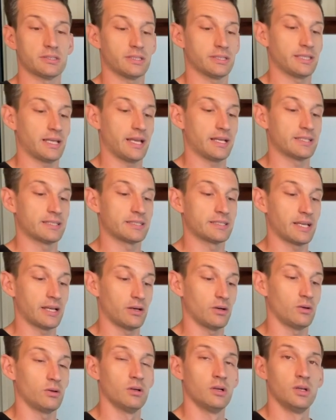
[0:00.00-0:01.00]
like that
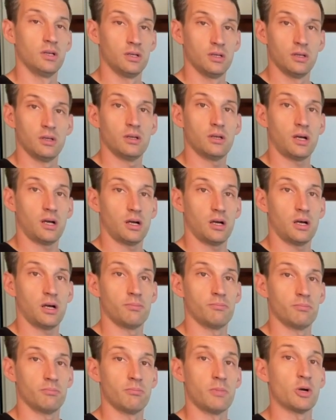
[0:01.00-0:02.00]
sell uh,
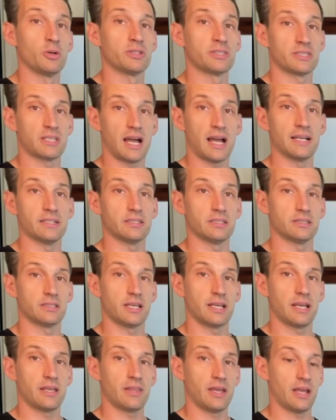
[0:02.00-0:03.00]
most sizes.
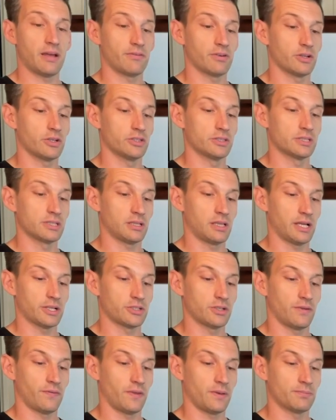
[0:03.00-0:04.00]
They, they have a good
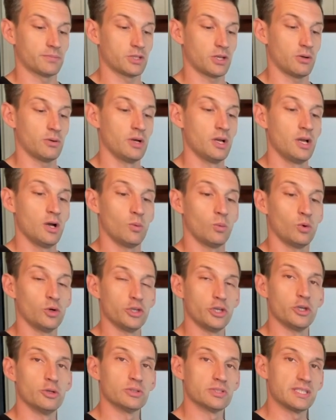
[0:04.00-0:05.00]
selection of them. So we'll
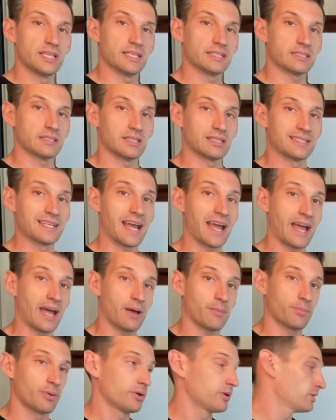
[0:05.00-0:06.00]
use this, the
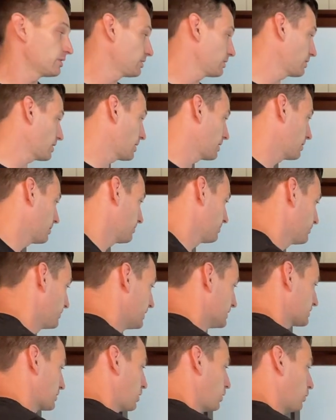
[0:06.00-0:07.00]
tap, um,
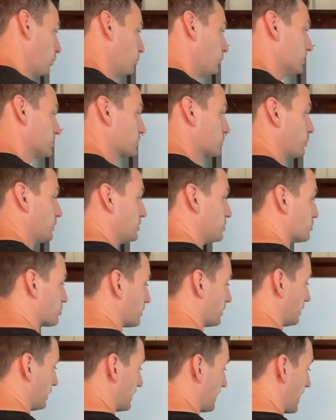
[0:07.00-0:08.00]
this hole once we
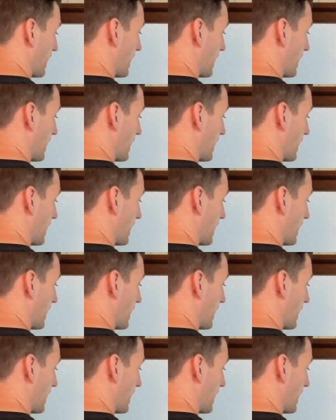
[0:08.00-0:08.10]
drill it